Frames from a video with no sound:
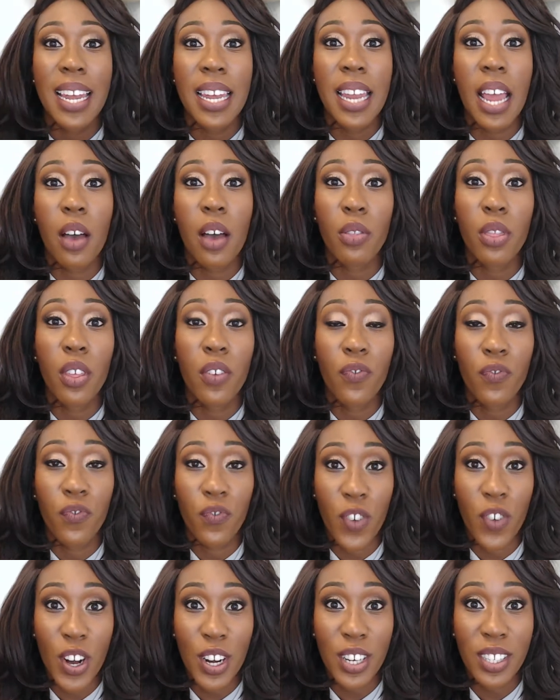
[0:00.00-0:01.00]
Now, the
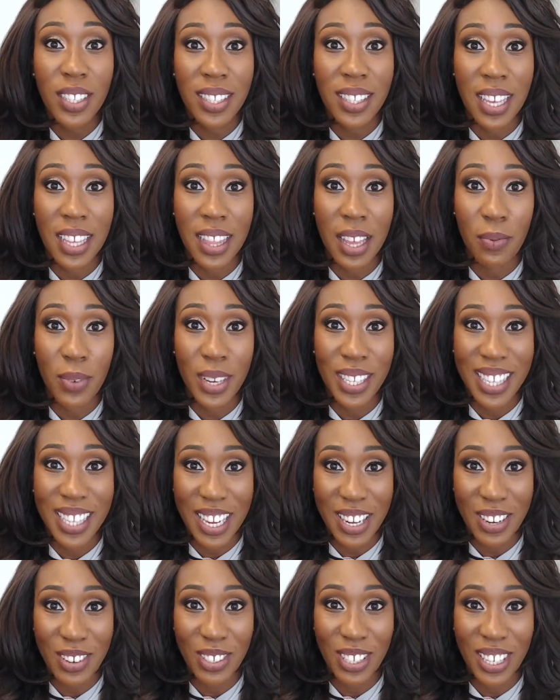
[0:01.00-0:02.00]
first thing that we
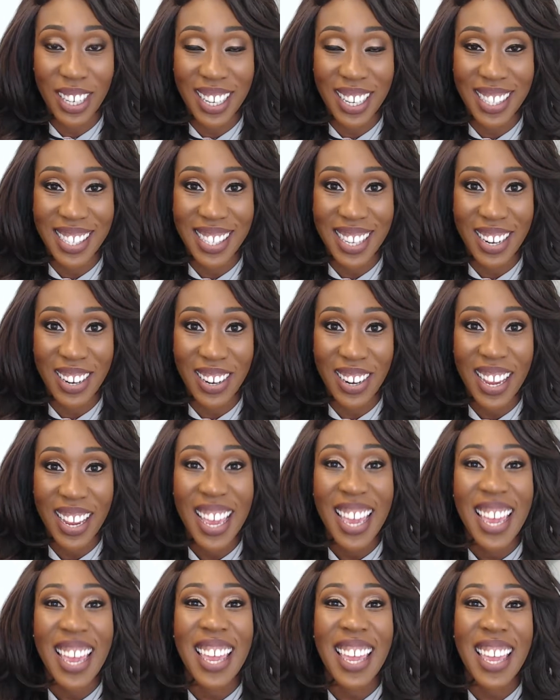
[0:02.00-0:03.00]
said you should consider
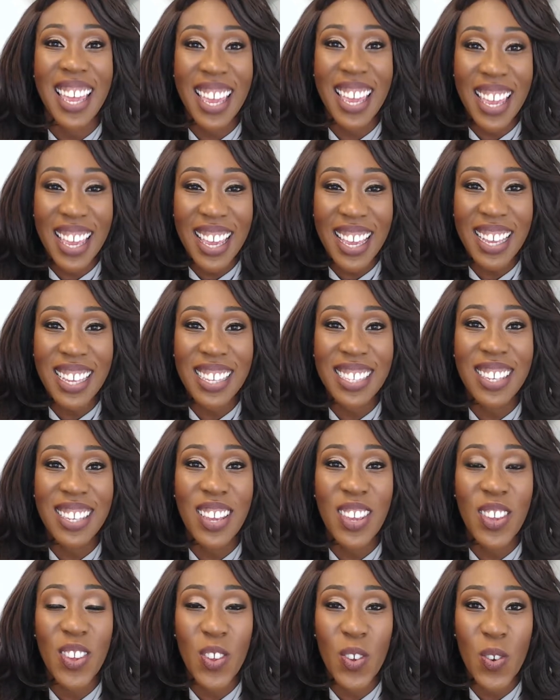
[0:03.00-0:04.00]
is
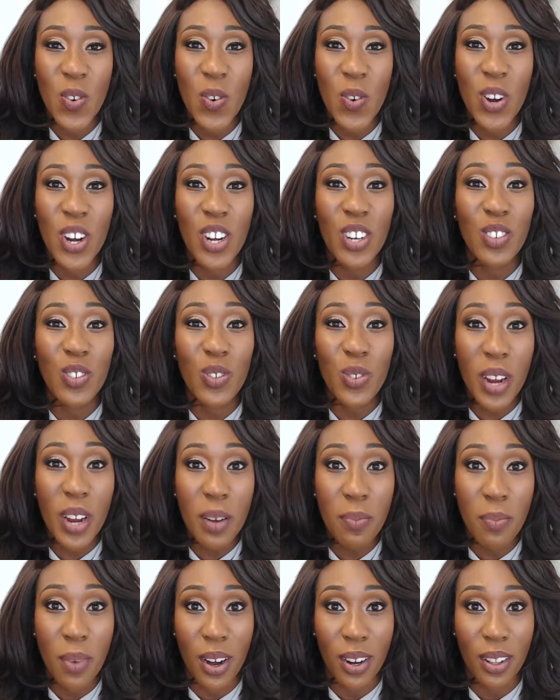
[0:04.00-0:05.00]
your
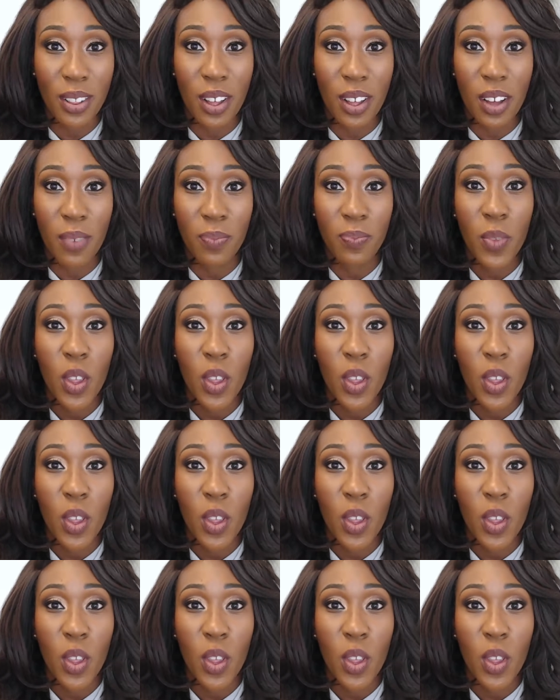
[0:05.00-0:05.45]
trademark law.